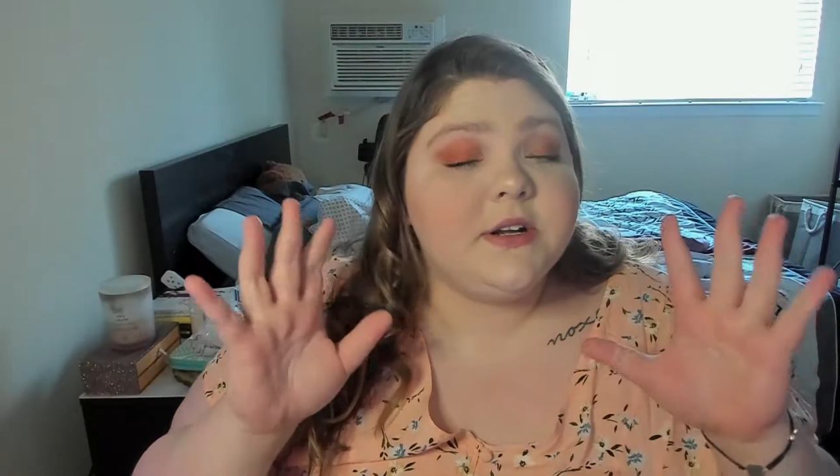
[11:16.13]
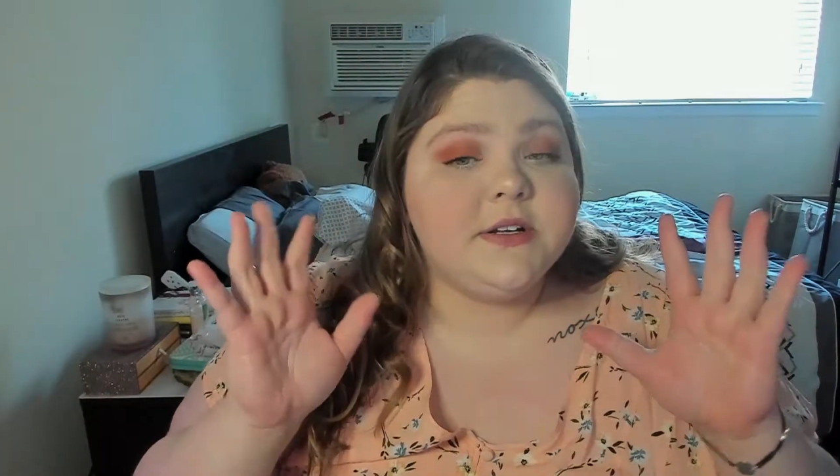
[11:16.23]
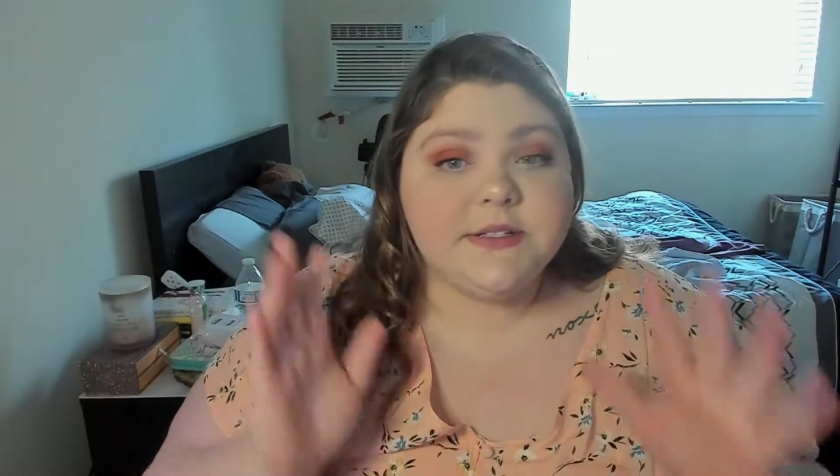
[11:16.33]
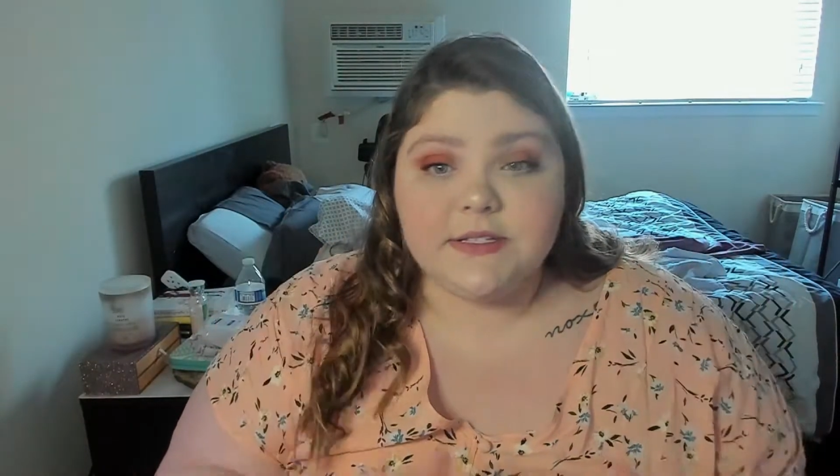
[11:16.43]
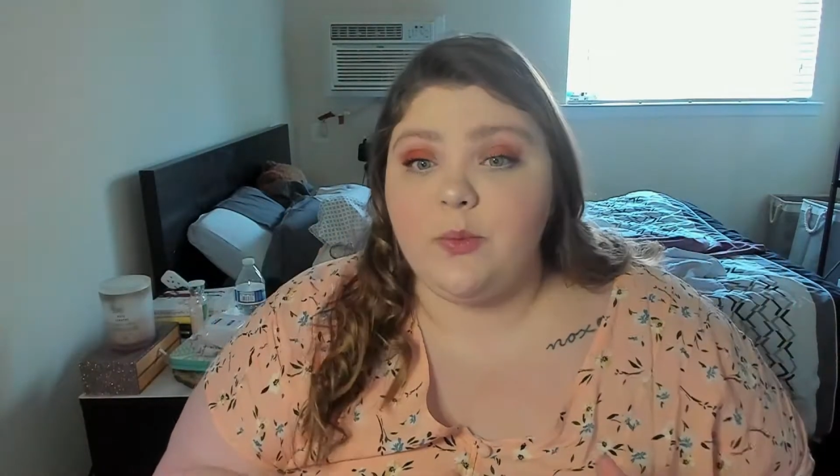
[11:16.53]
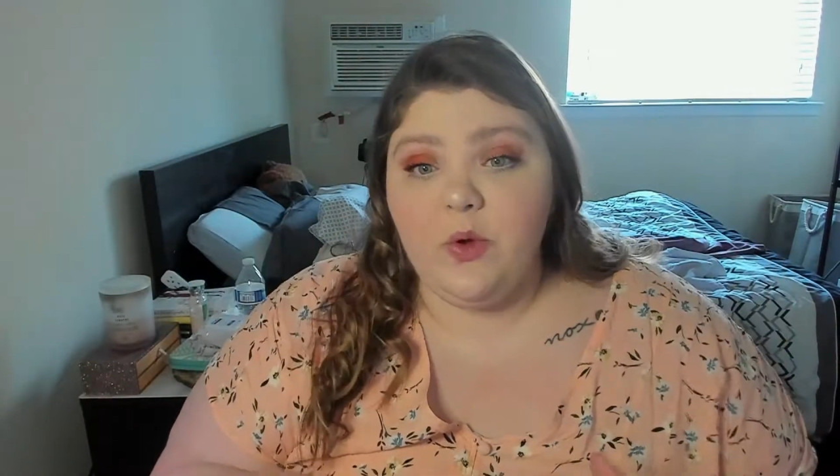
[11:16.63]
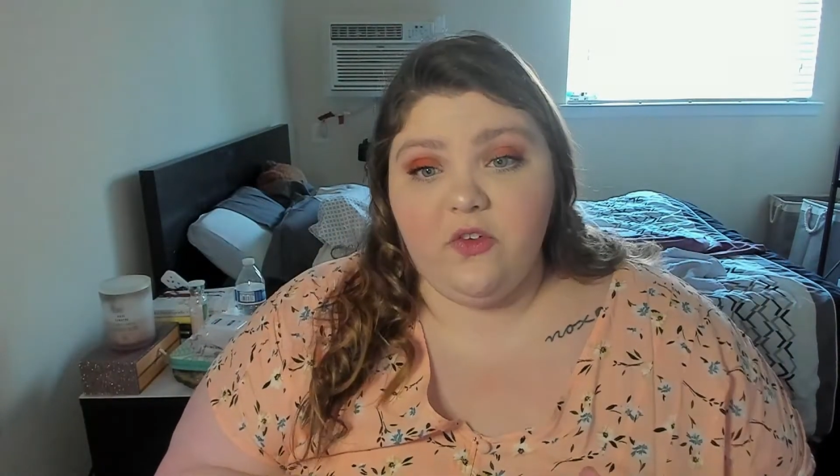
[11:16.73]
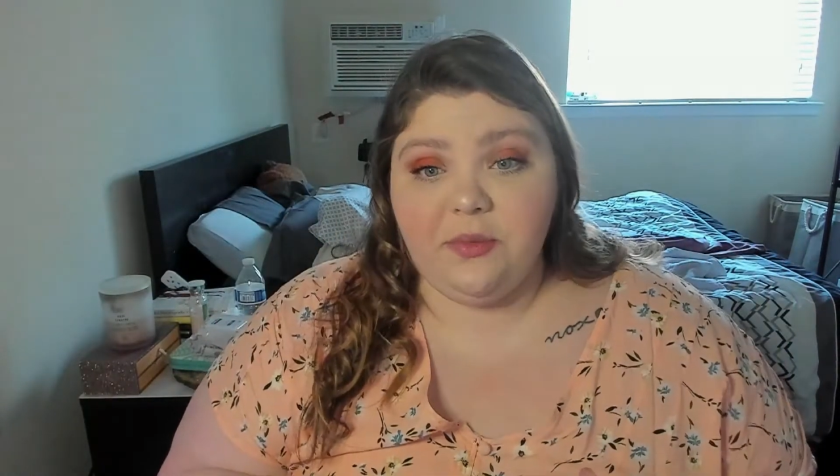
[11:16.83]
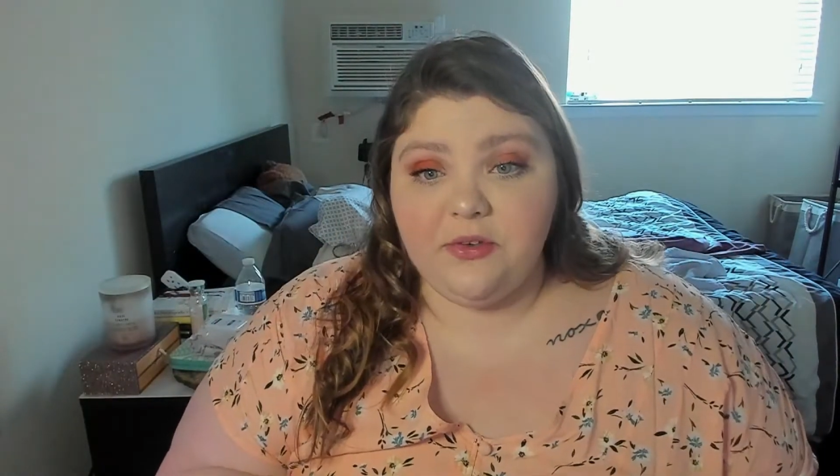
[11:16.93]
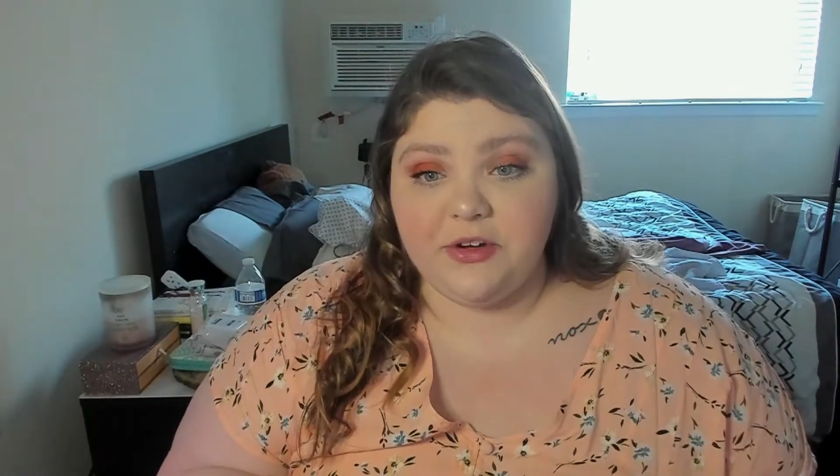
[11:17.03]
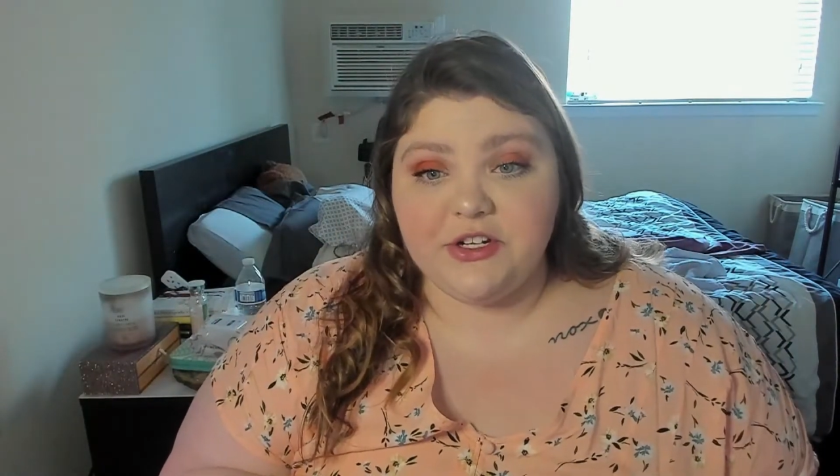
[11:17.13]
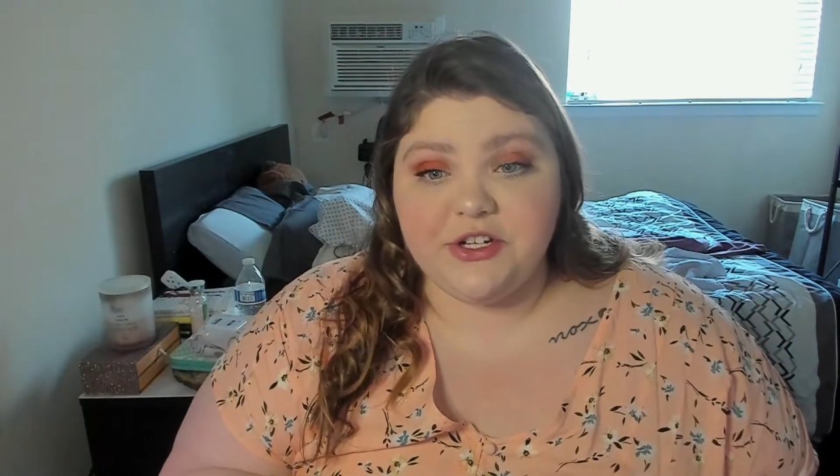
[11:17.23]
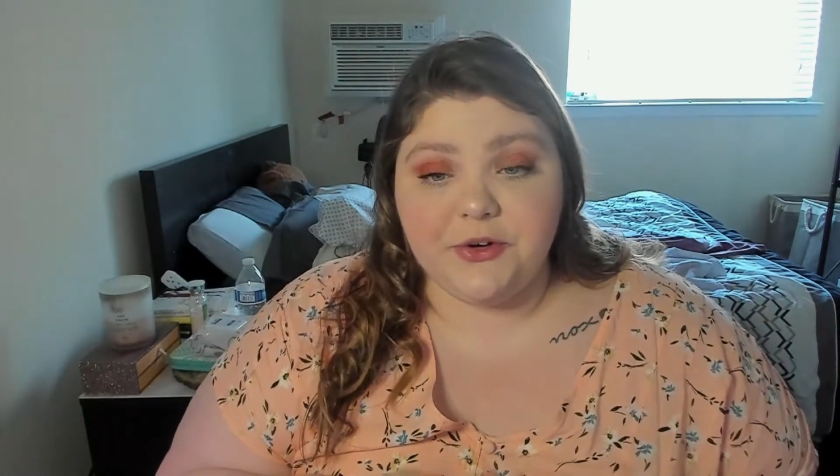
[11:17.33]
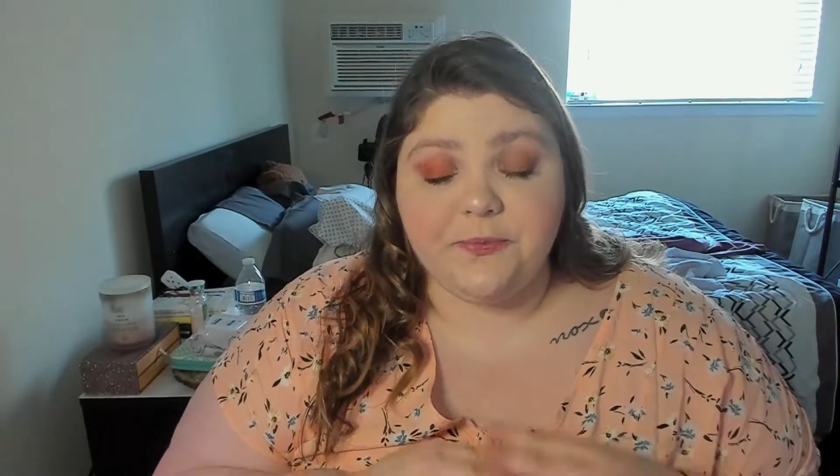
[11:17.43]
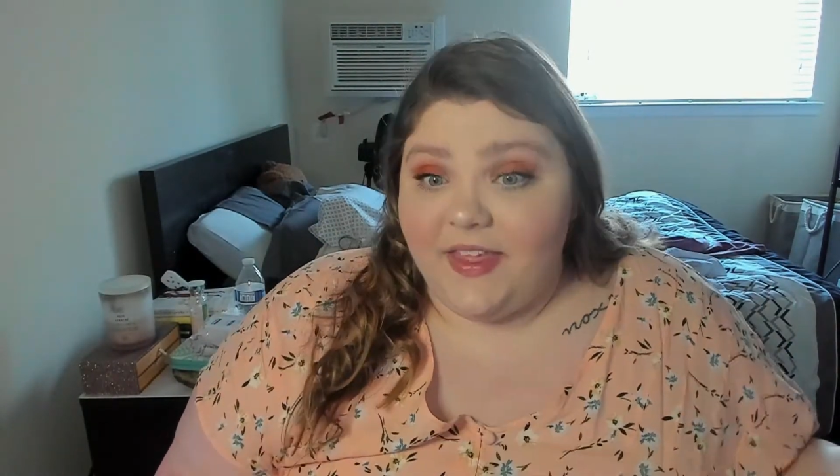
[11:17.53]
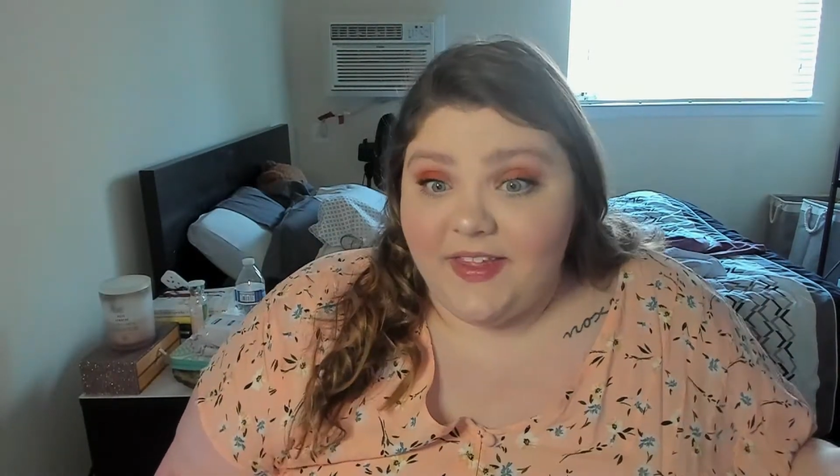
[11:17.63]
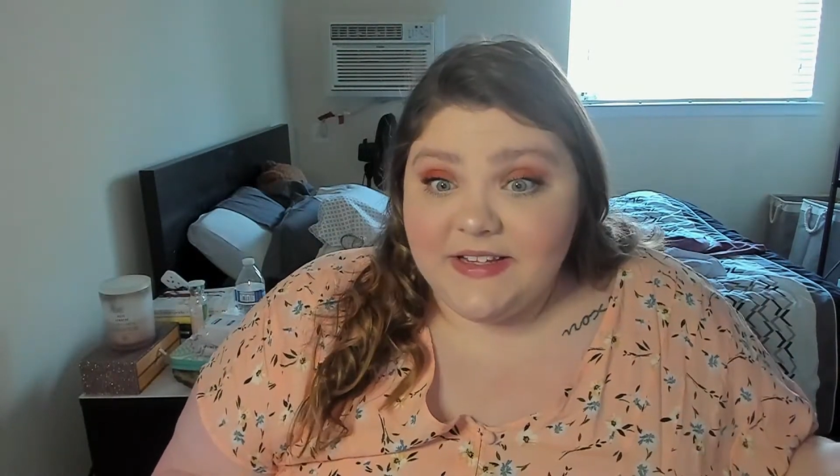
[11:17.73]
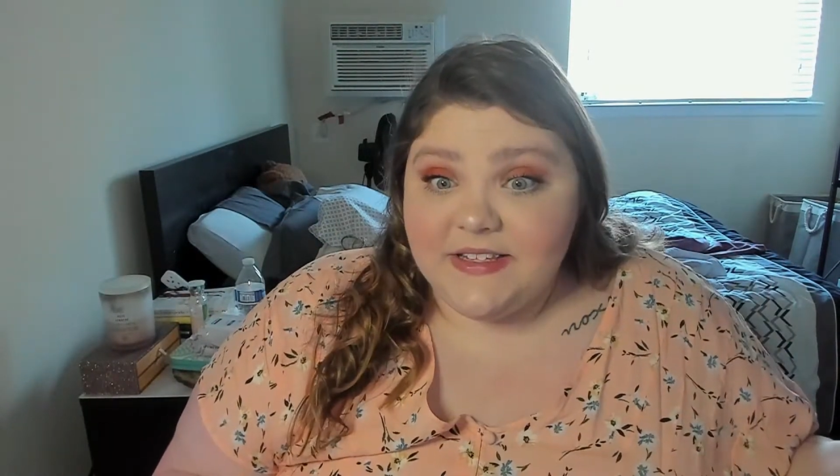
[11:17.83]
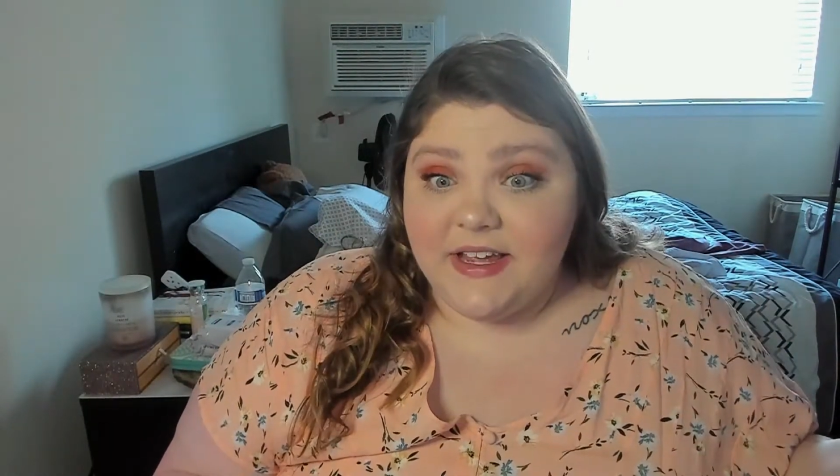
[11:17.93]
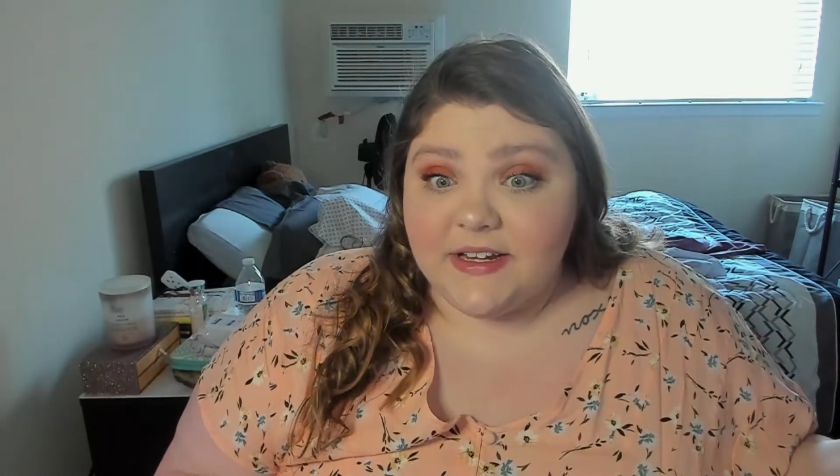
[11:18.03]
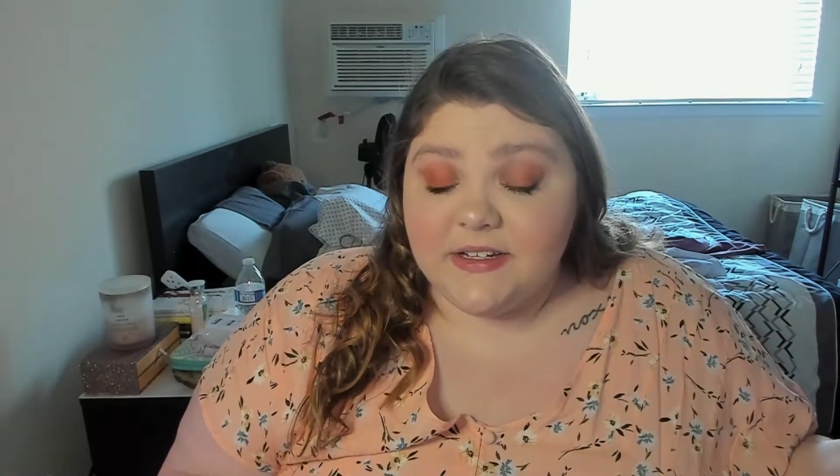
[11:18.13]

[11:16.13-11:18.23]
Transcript: some way for me to reach you, and that's it.